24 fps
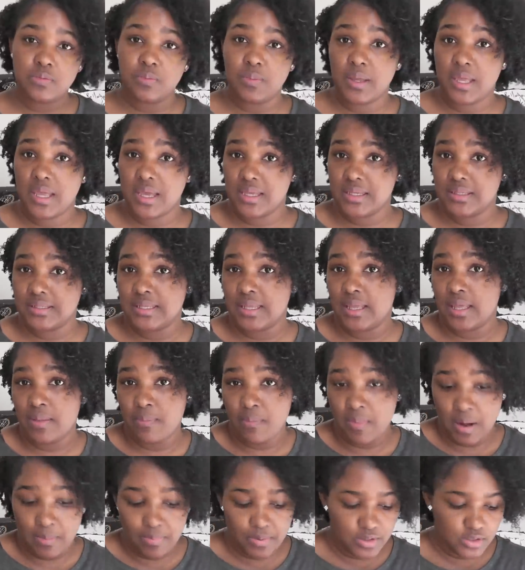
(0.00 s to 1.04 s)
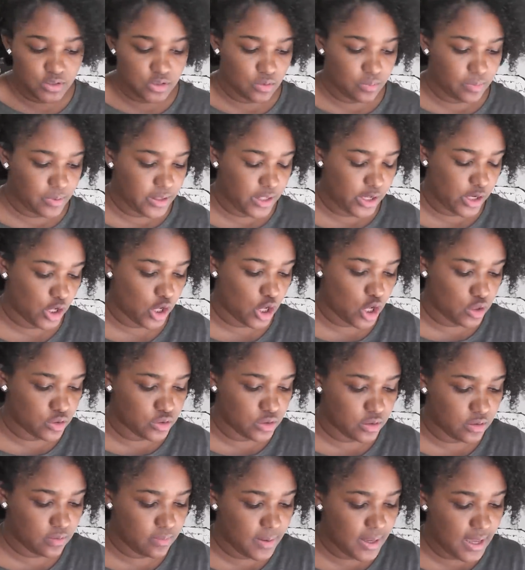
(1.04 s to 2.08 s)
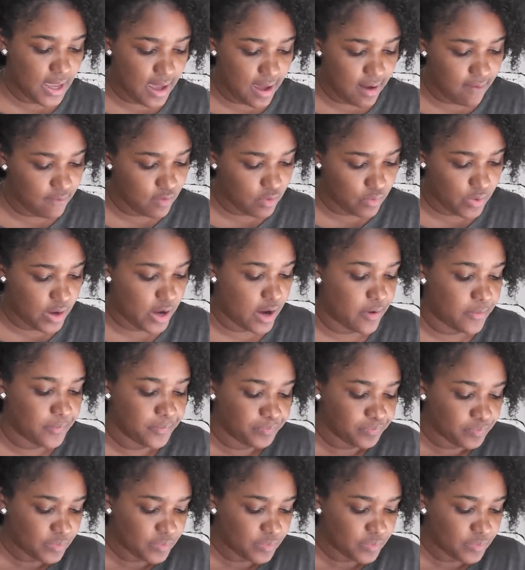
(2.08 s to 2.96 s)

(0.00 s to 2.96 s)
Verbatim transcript: because my personal planner goes with me everywhere